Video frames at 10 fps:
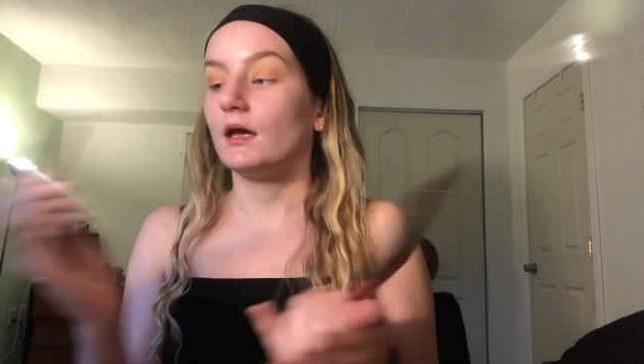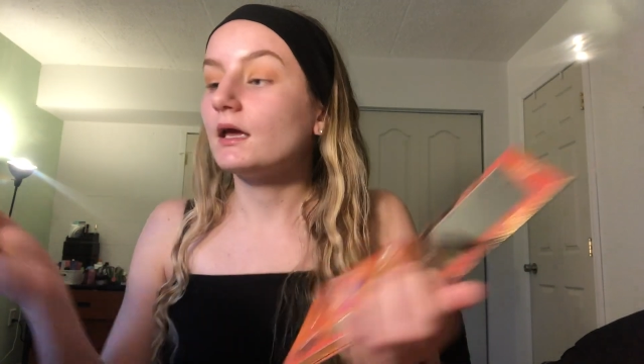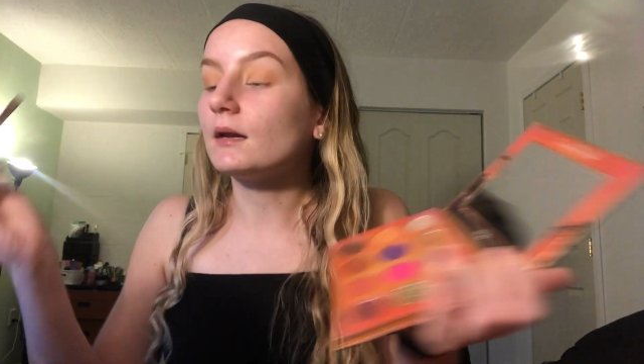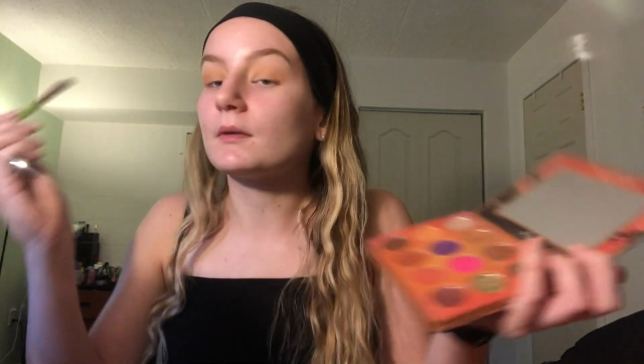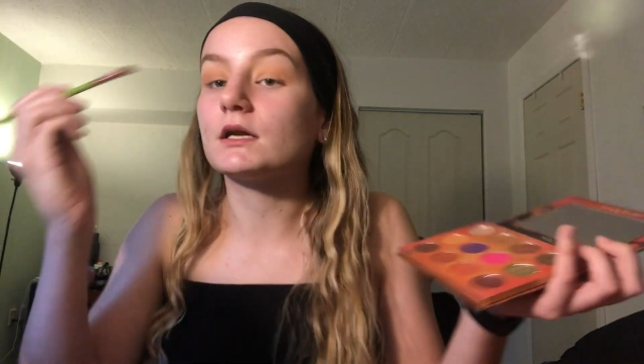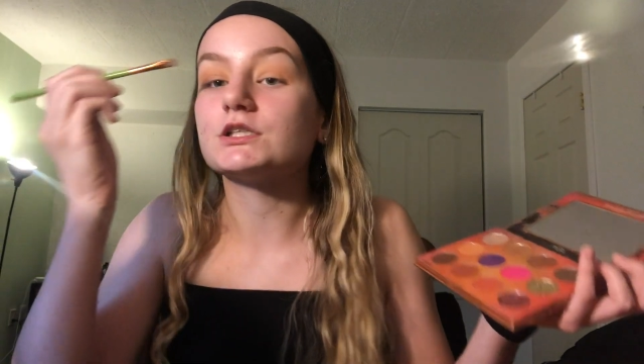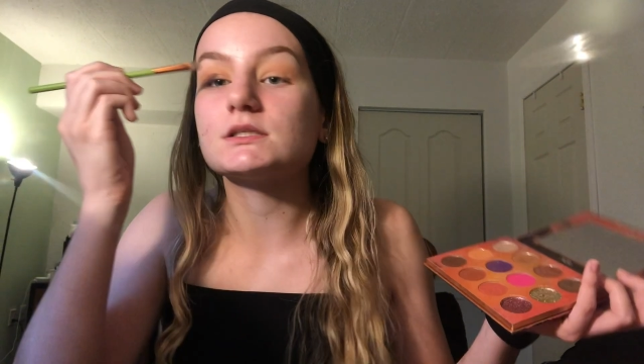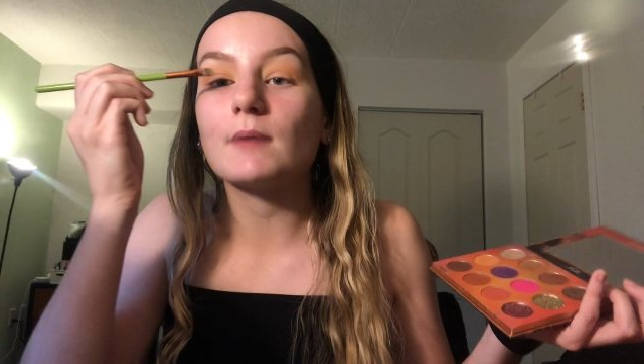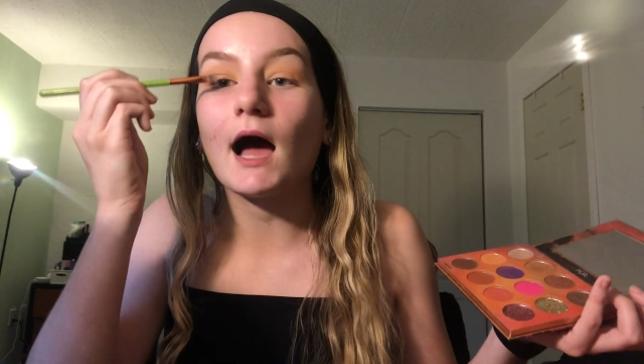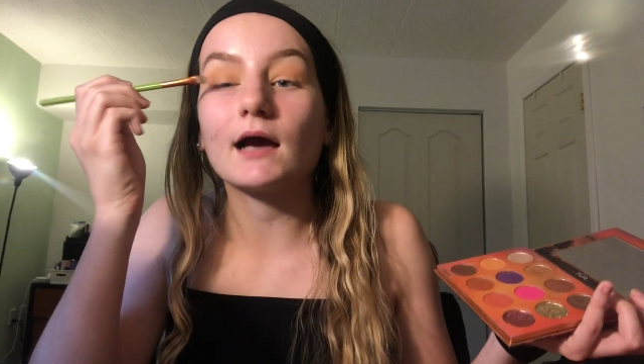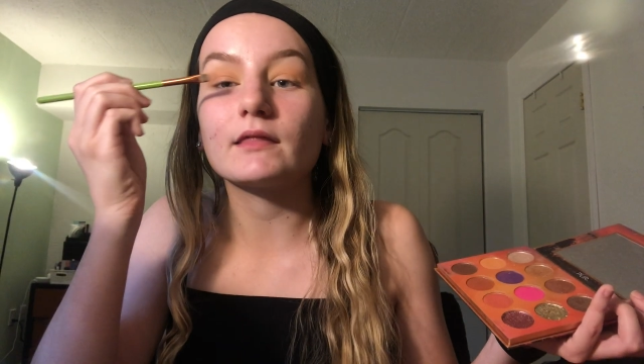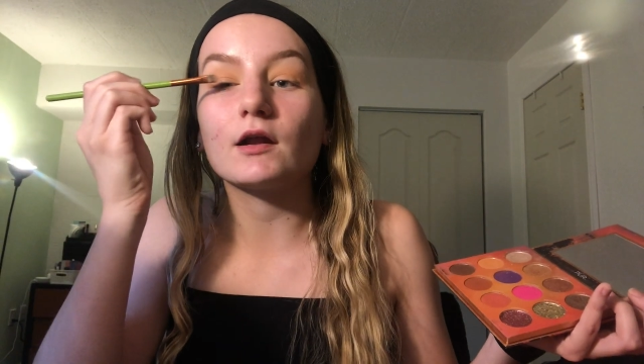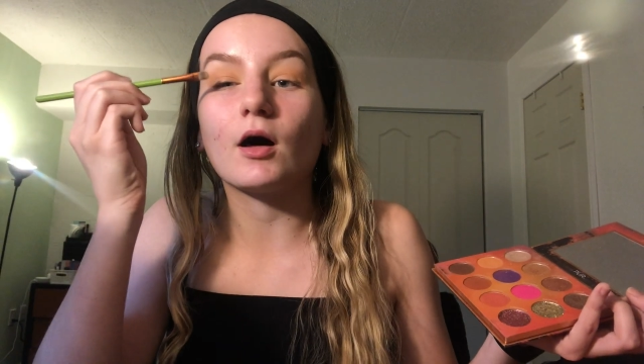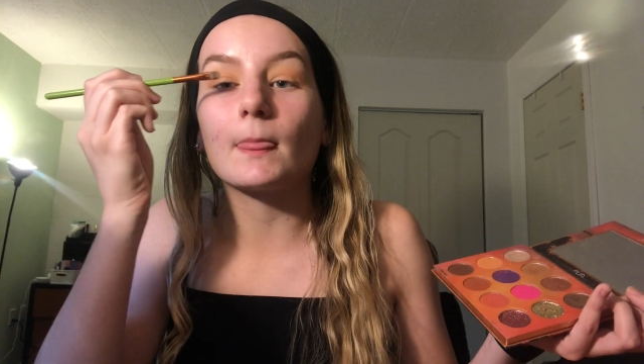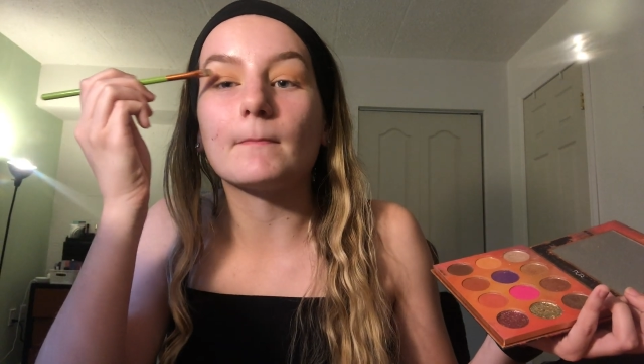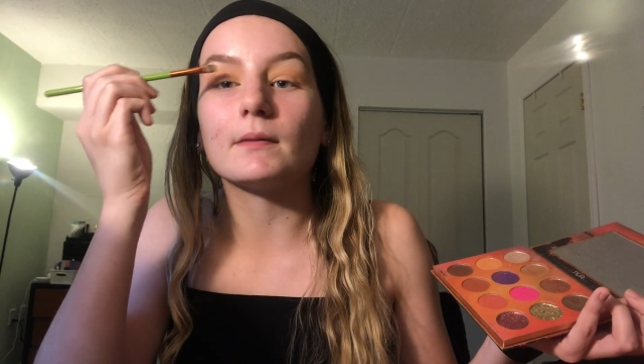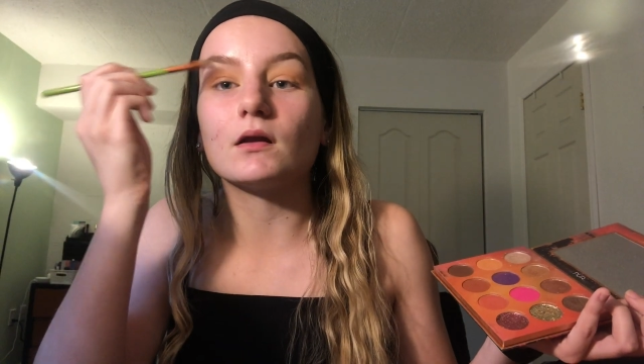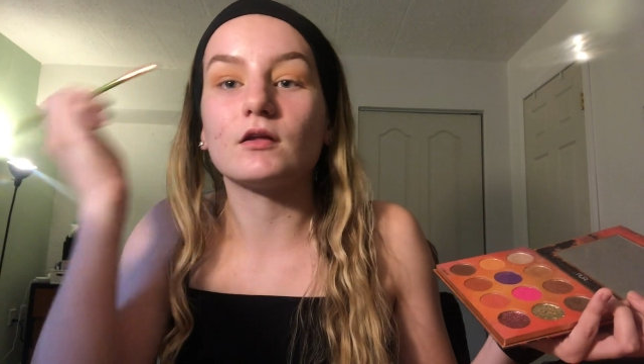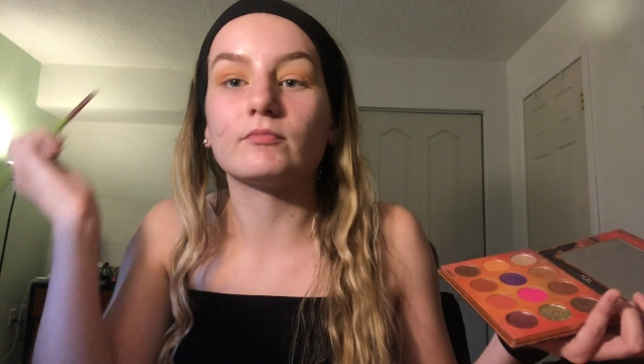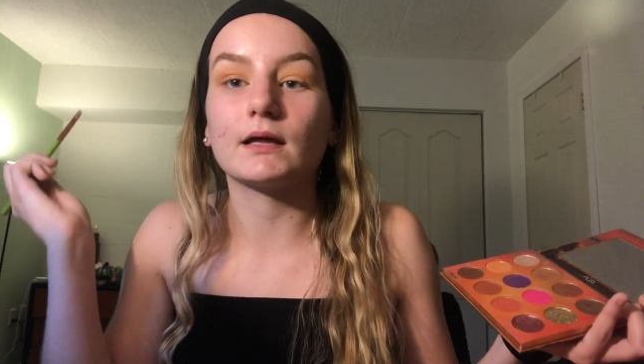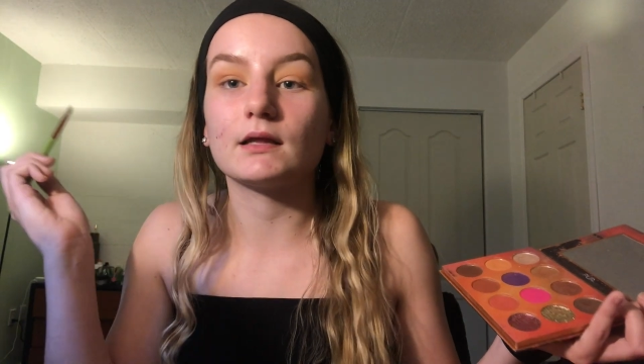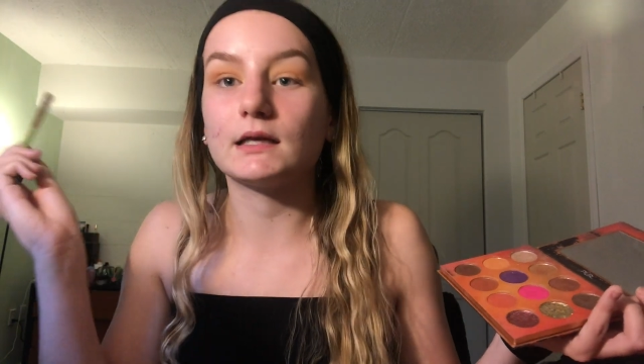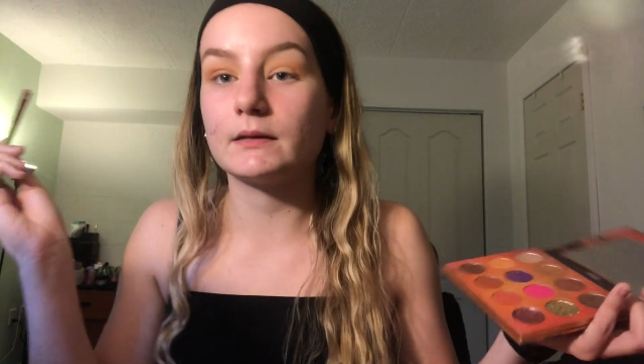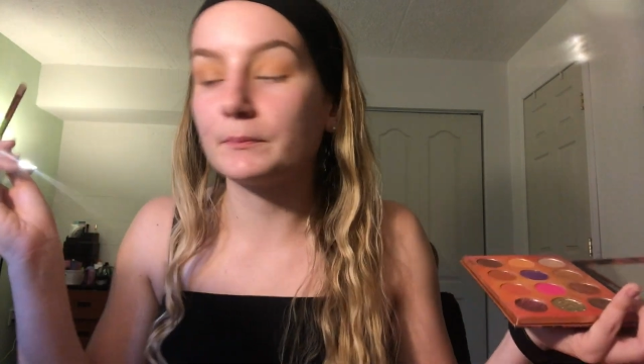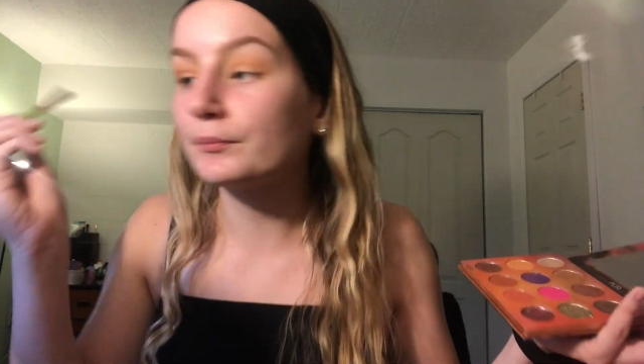And I'm going to just pack that on the middle of my lid.